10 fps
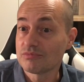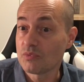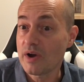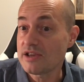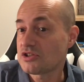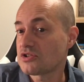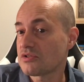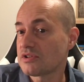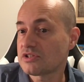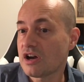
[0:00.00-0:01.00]
waste
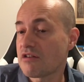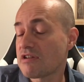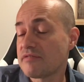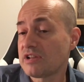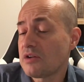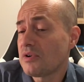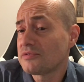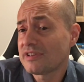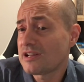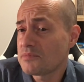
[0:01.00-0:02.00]
your entire evening. It
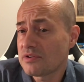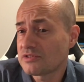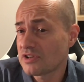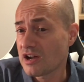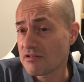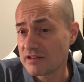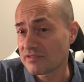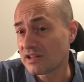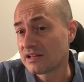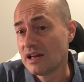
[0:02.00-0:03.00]
won't take up your entire
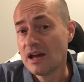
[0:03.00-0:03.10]
evening.